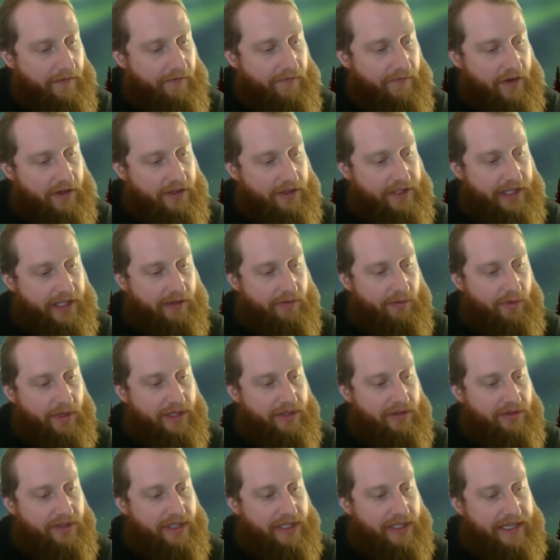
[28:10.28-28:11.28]
First, I
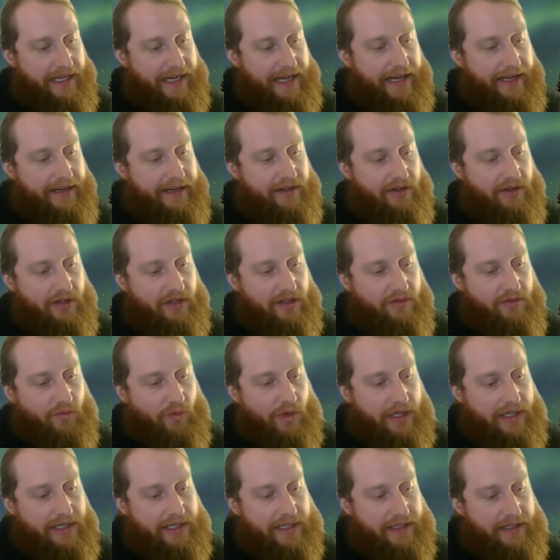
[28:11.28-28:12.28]
whittled an angle on
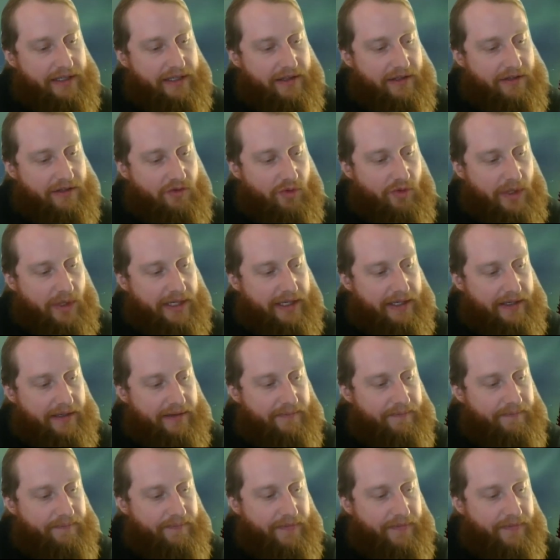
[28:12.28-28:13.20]
one end of the twig.